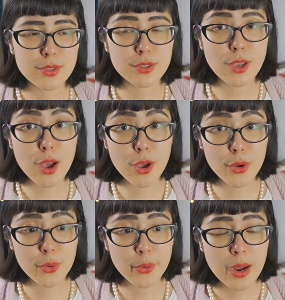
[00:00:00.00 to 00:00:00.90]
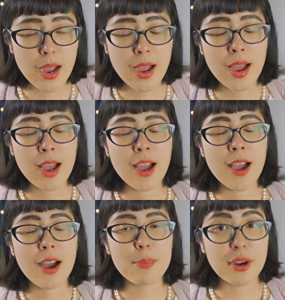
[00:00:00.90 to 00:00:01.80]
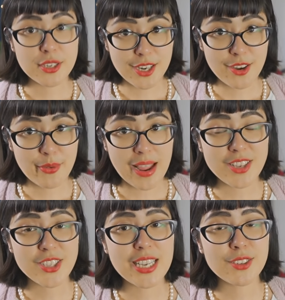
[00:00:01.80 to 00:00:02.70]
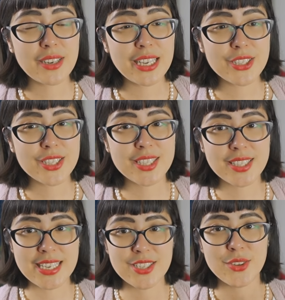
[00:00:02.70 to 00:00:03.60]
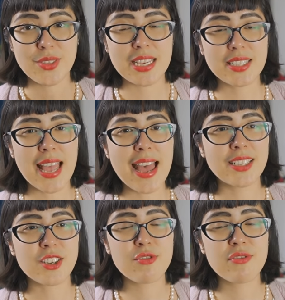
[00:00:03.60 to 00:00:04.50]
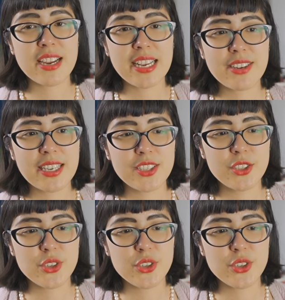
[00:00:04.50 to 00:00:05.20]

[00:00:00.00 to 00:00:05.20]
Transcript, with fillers: So approaching halfway, I just had a really good stint on this and I really, really